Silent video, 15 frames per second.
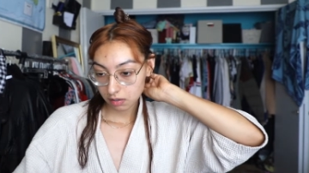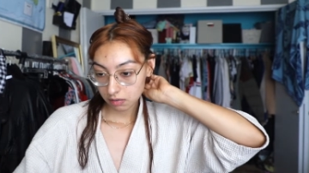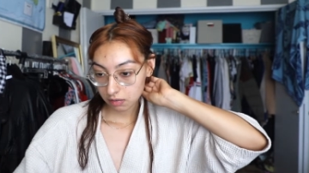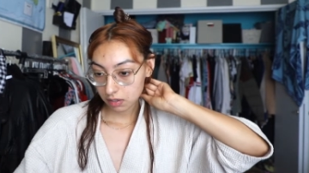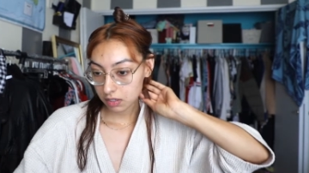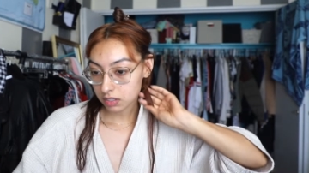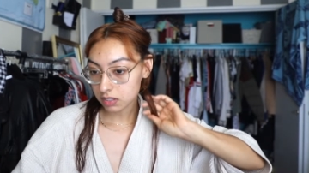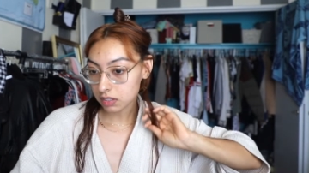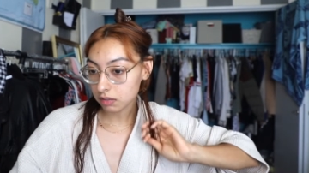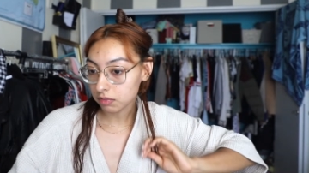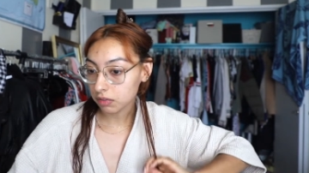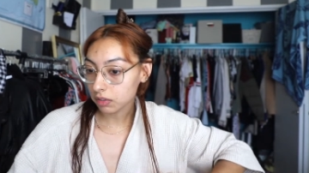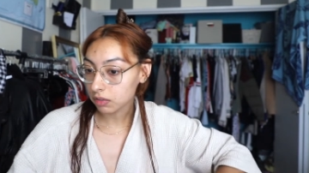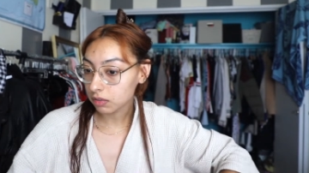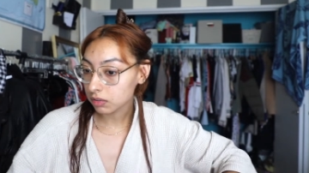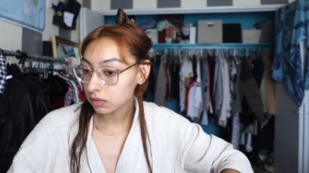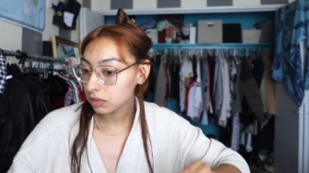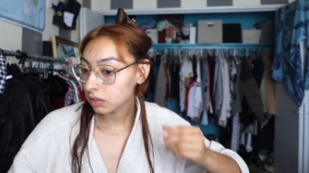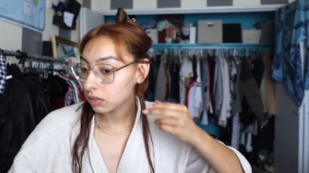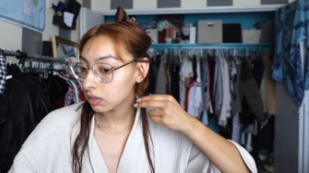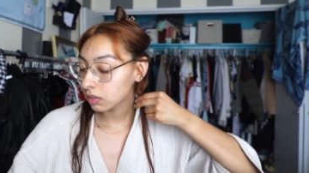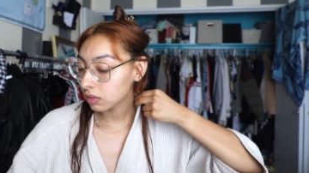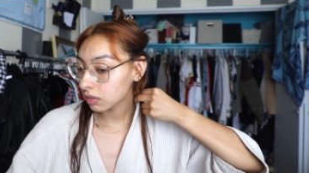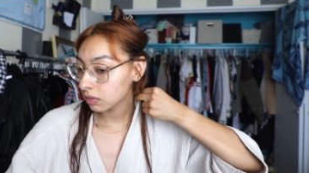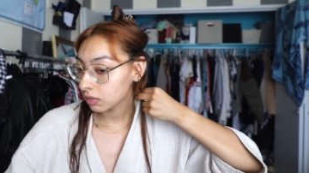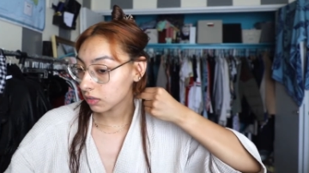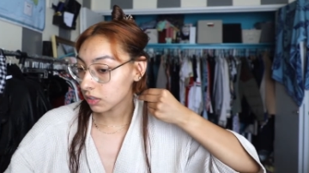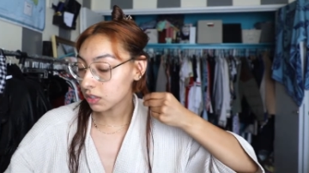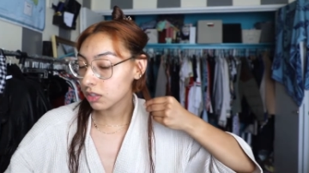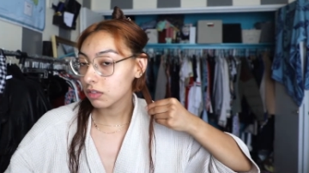very difficult.
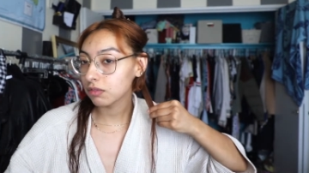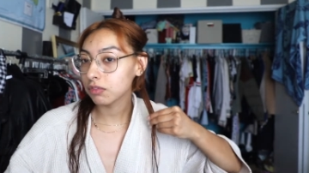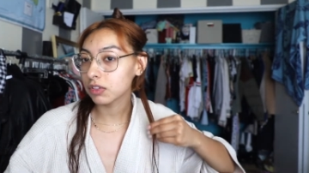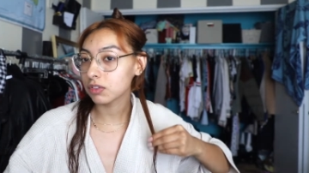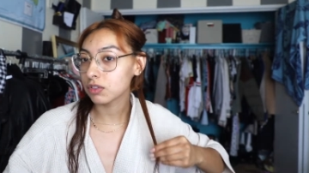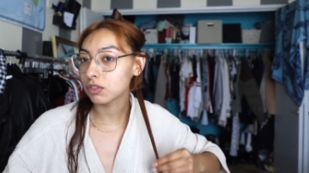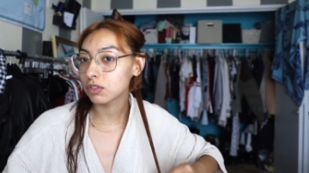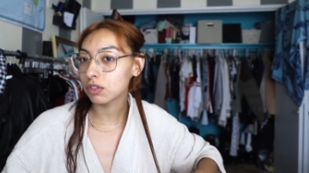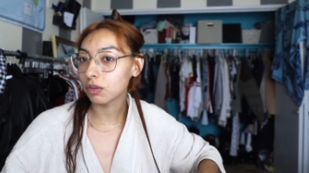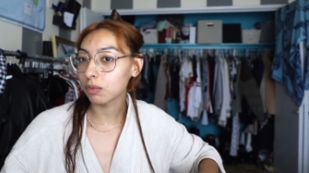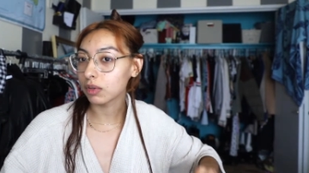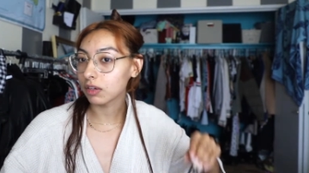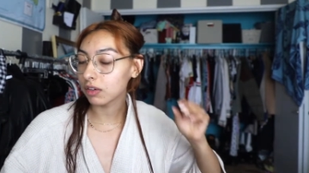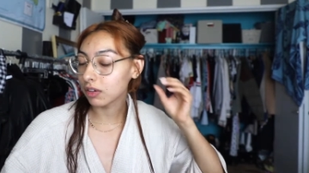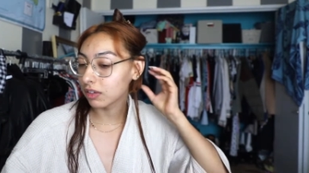This lip feels so weird.